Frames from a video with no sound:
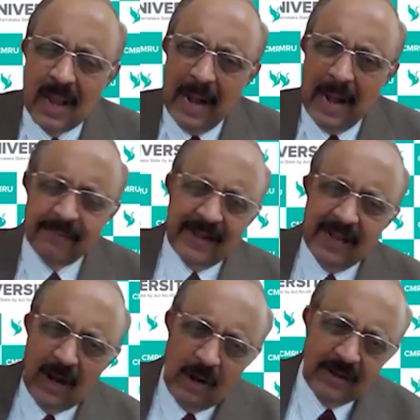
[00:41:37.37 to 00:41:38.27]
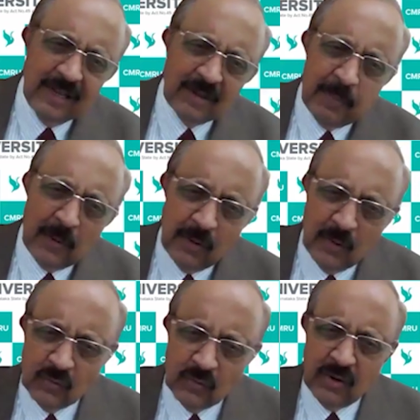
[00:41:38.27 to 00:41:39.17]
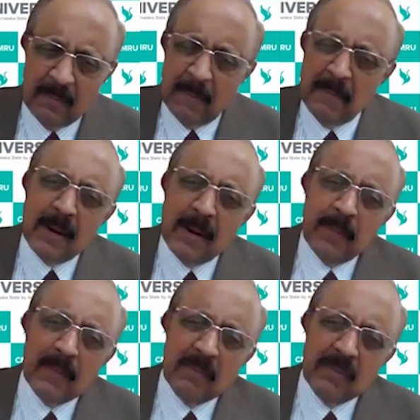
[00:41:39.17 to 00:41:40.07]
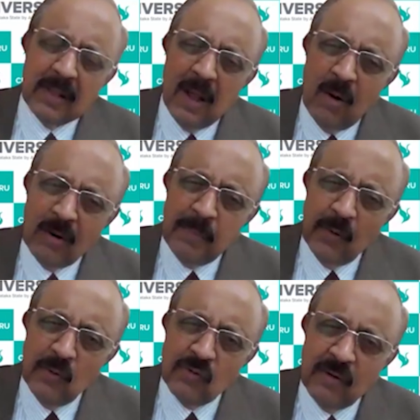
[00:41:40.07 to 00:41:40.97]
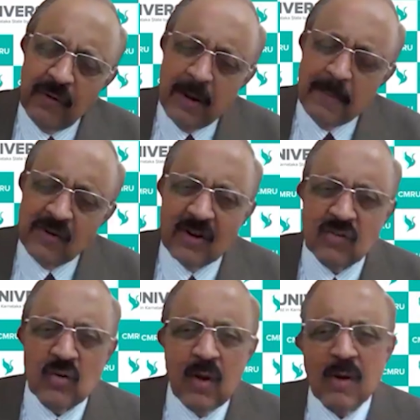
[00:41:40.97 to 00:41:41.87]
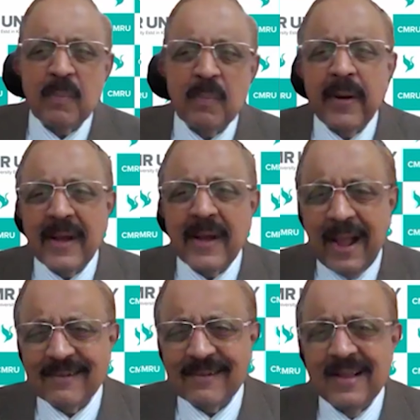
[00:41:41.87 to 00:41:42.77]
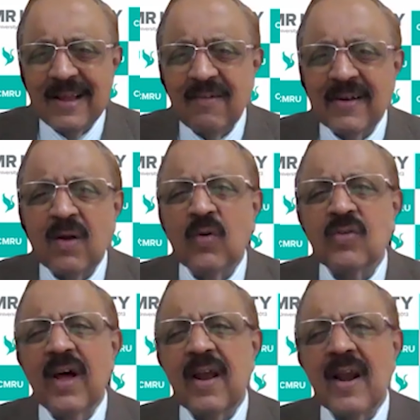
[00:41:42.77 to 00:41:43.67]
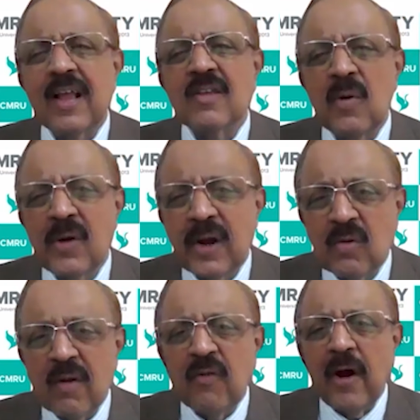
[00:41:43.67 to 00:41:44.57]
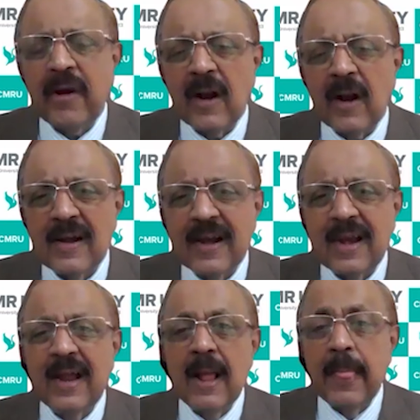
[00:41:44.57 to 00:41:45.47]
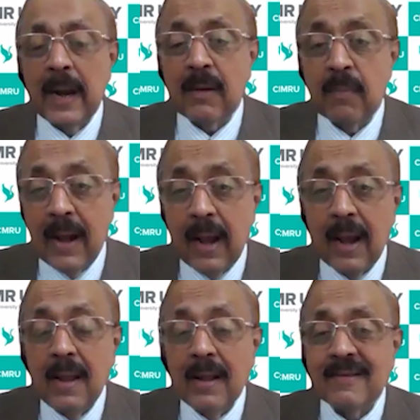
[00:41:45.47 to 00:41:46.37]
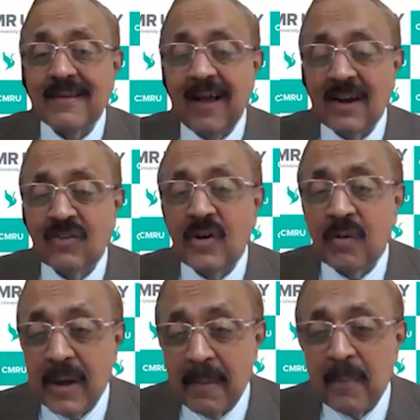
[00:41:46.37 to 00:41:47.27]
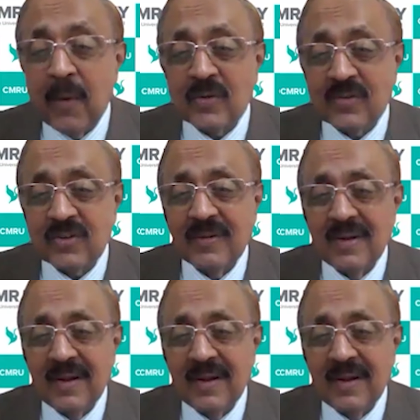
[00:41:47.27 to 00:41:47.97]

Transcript: And if the technology is produced, remember, without pollution-free measures, you have to pay tax when the goods are exported to a foreign country that will charge on your imports.